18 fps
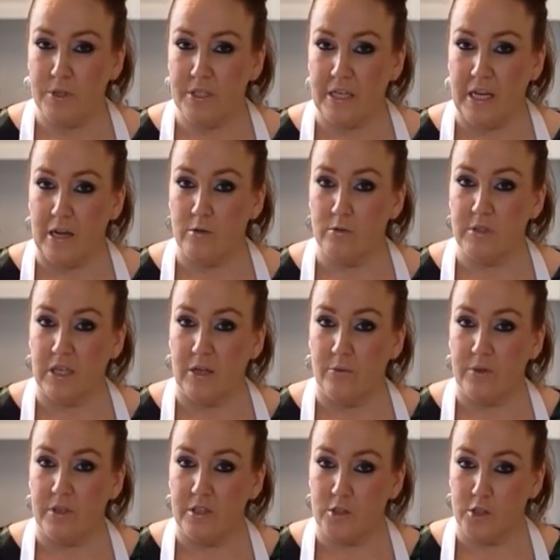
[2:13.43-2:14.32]
right now
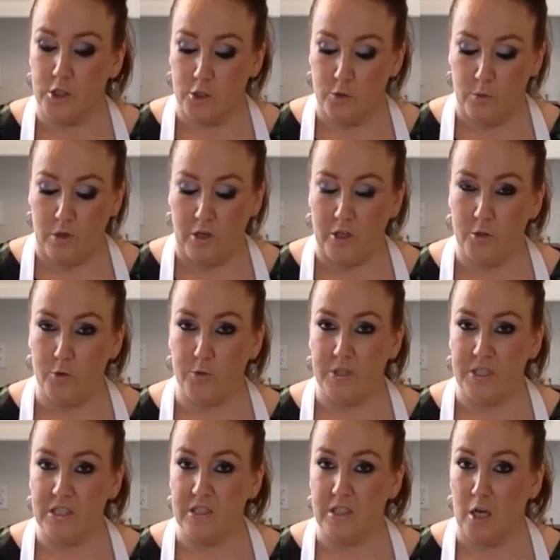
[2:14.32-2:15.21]
down into our
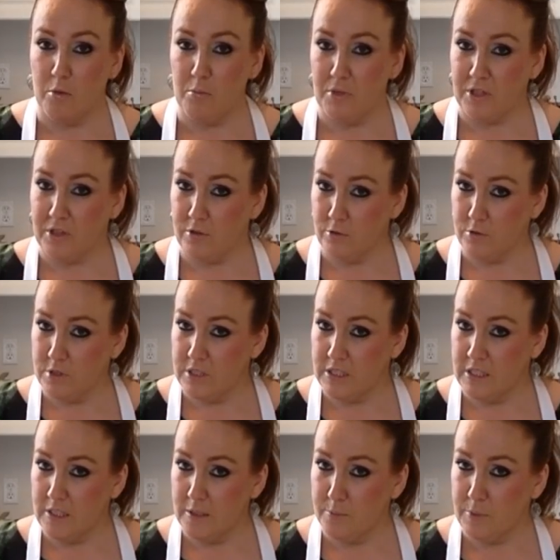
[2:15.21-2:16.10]
greased
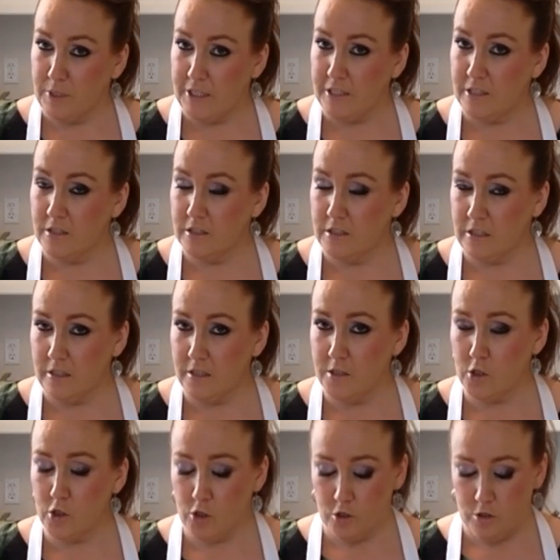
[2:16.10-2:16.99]
9x13 baking
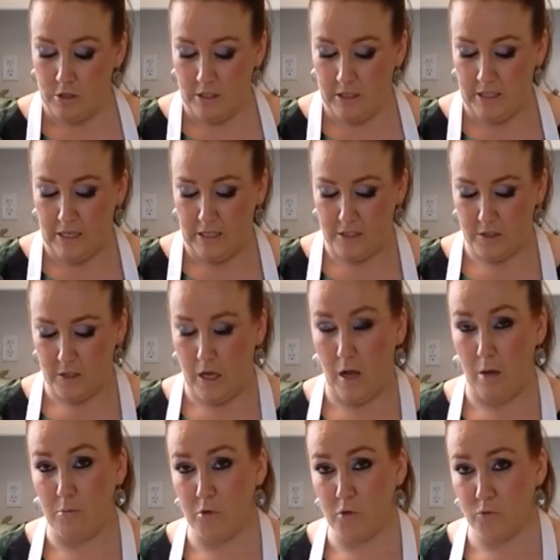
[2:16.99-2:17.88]
dish, and that's
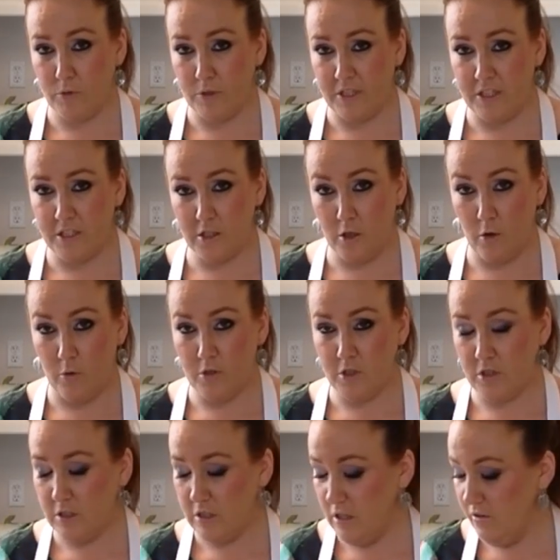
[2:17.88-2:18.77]
almost ready to go
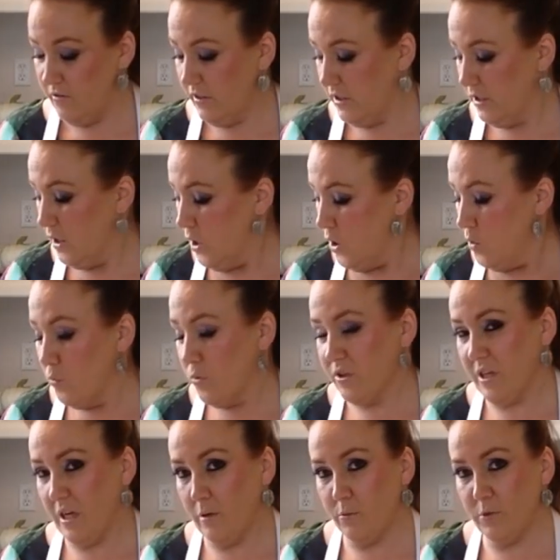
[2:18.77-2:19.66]
into the oven.
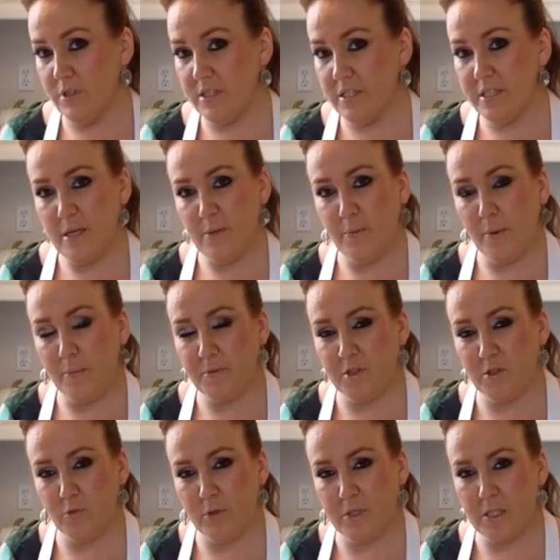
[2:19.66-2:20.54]
We thought we'd step up
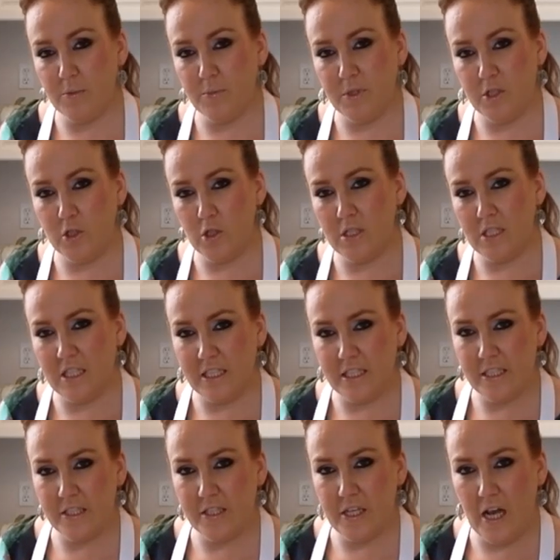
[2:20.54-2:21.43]
this recipe just a
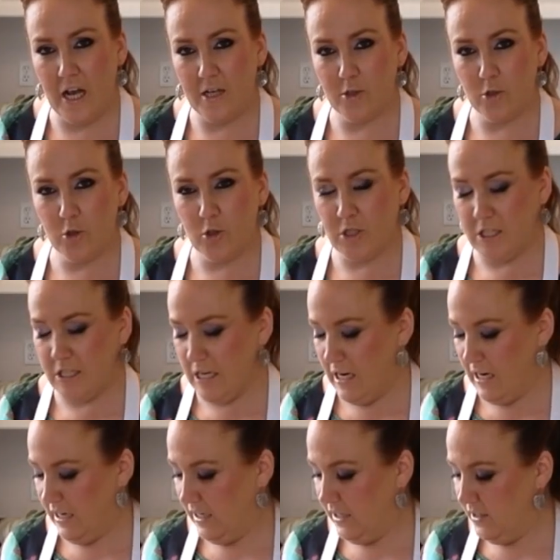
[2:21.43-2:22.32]
little notch
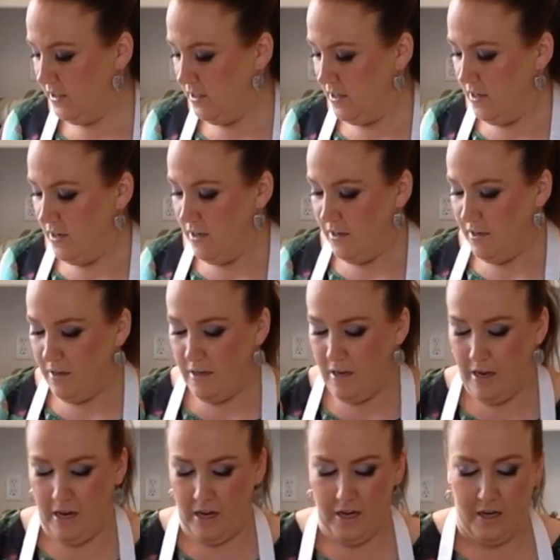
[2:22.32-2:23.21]
today,
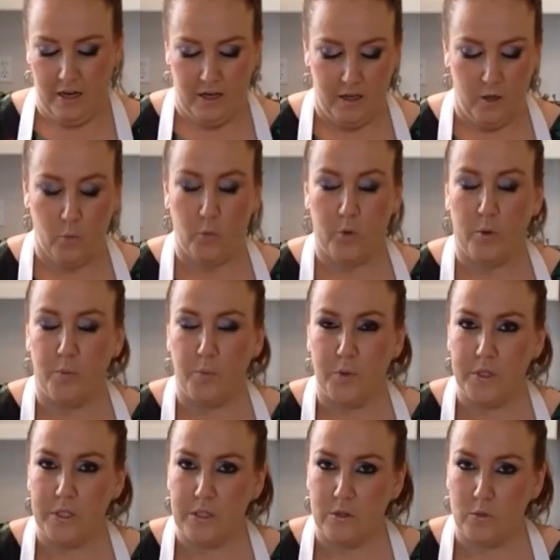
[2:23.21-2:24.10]
and
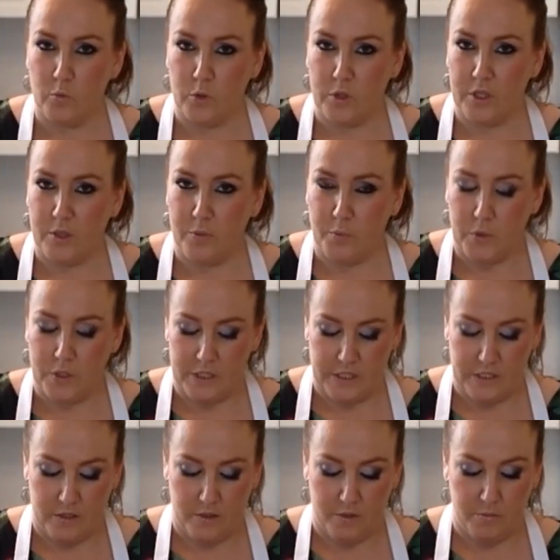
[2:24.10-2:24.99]
we're gonna put
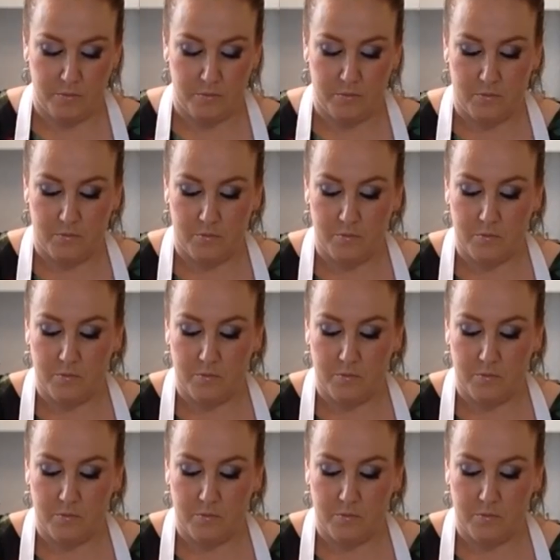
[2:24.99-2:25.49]
some